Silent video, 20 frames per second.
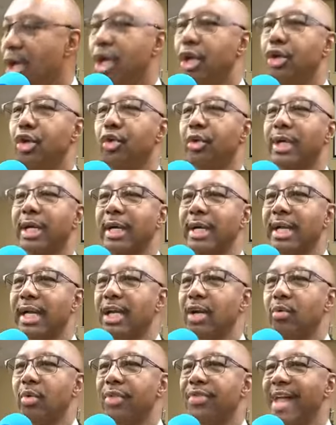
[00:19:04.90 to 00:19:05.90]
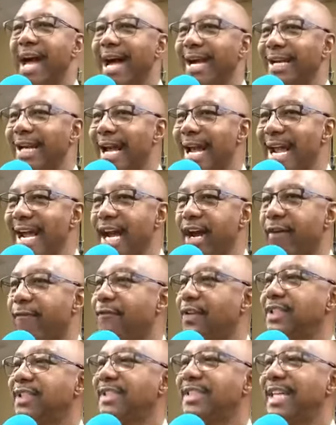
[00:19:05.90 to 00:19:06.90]
You can live without air
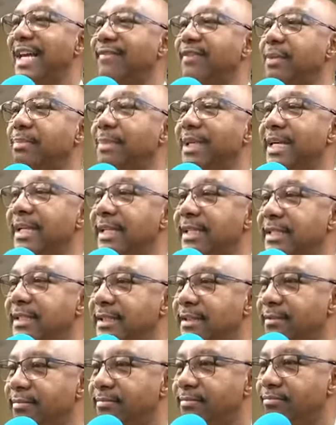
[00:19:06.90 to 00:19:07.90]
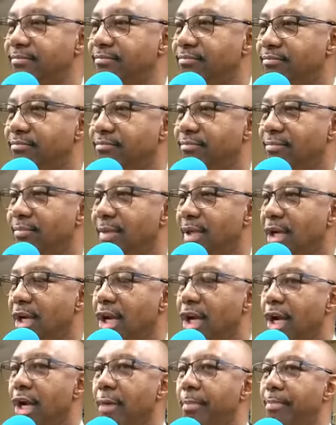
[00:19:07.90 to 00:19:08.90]
for seven minutes.
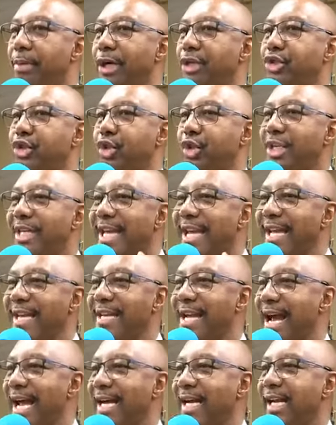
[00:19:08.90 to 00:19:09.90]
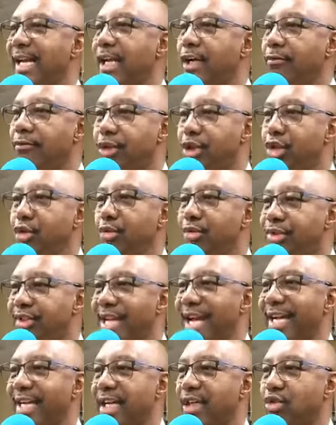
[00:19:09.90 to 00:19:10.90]
But you cannot live two
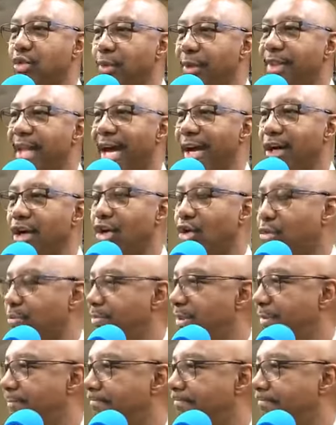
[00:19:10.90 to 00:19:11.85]
seconds without hope.